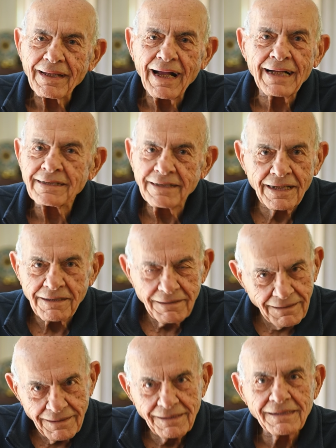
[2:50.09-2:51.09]
And they
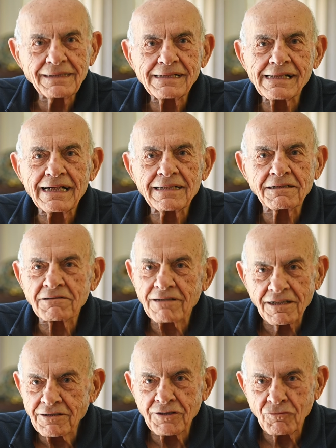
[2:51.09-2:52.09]

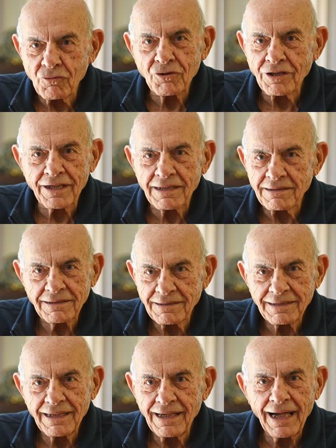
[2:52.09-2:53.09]
started working
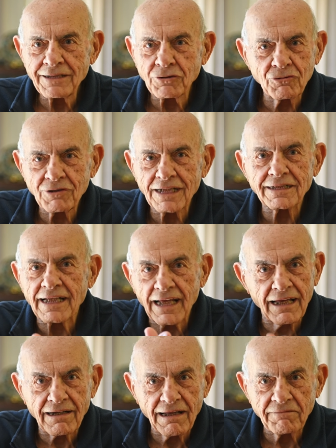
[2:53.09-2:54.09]
as soon as
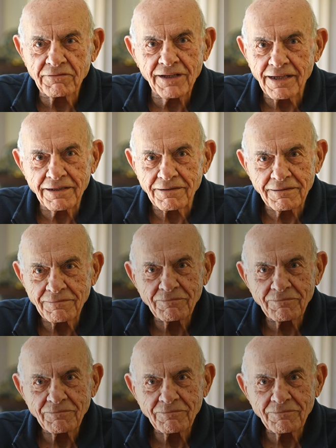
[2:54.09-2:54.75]
I arrived there.